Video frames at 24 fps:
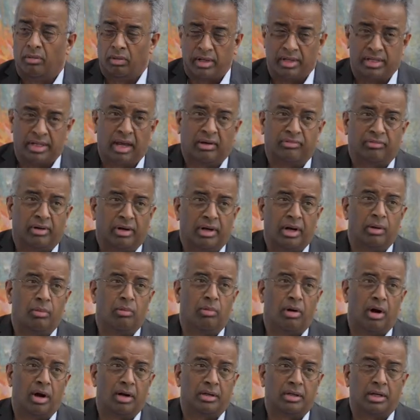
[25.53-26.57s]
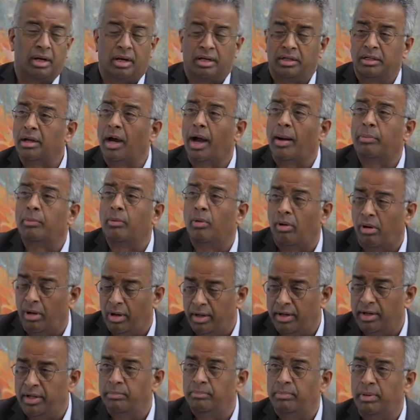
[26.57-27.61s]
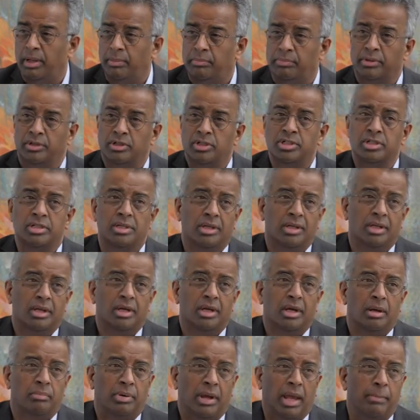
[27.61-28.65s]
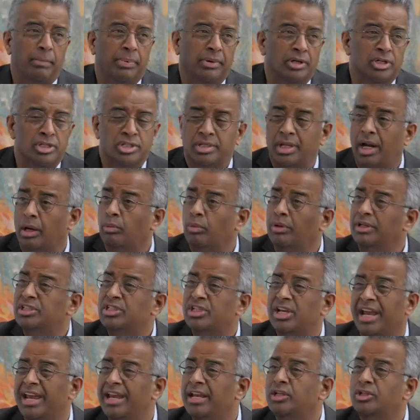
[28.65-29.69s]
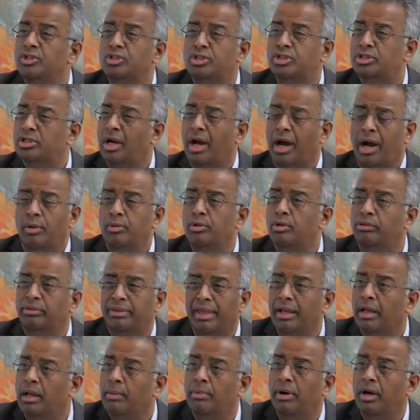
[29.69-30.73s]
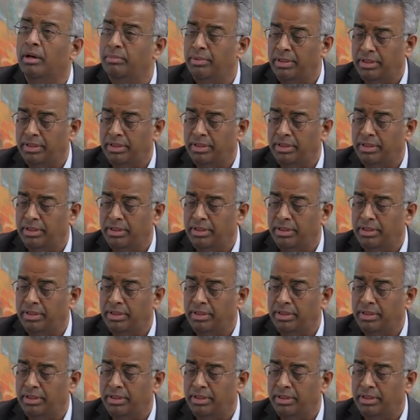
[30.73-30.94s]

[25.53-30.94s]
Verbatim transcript: we definitely want top quality papers papers that will change how you think about